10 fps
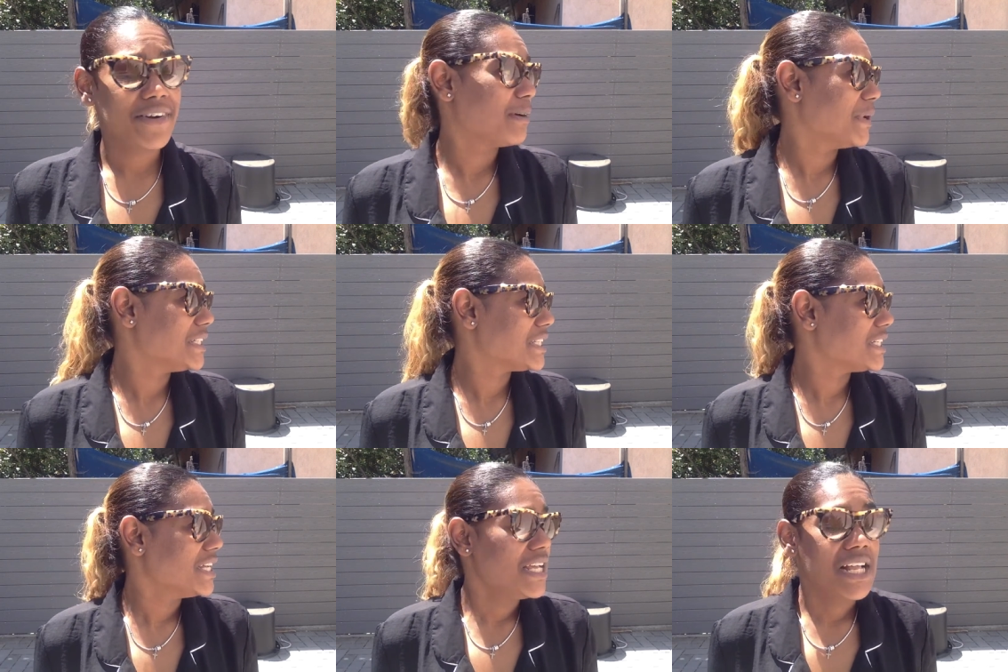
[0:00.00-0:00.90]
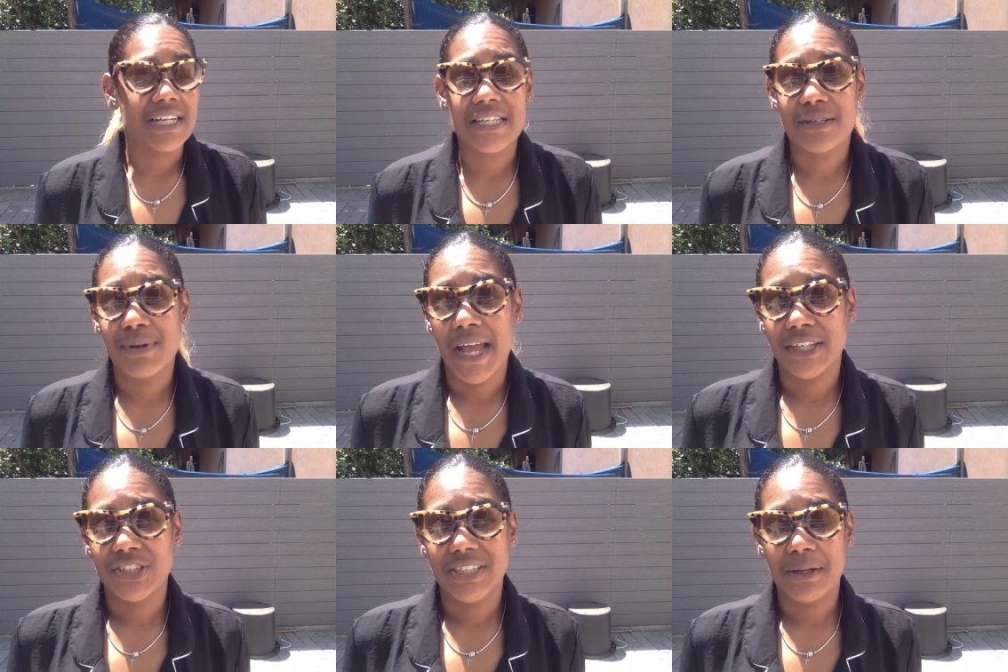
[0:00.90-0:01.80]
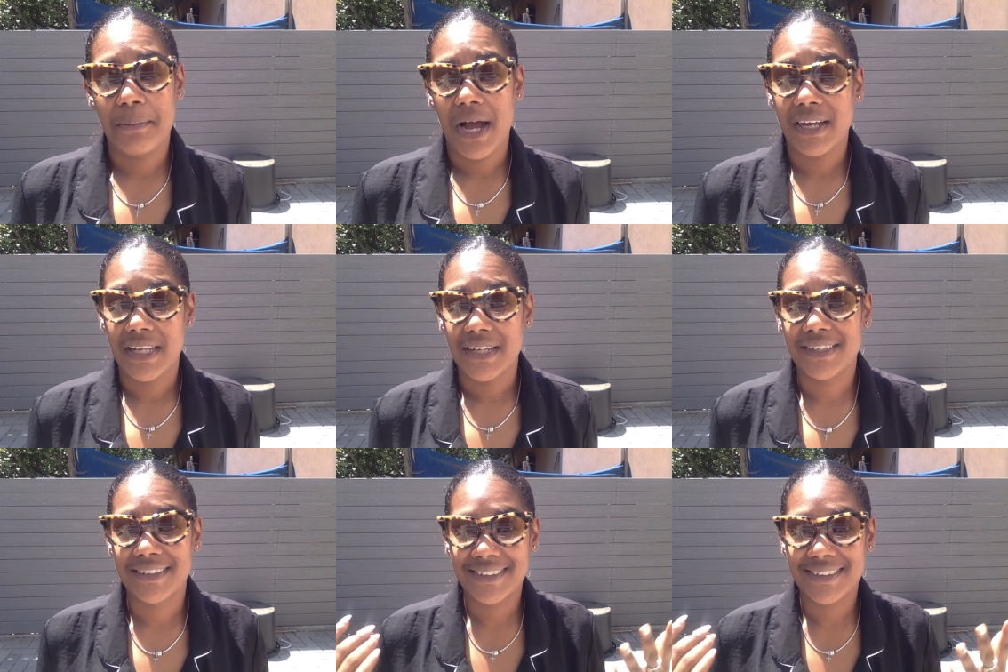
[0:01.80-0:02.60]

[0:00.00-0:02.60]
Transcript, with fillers: fragmented until we actually embody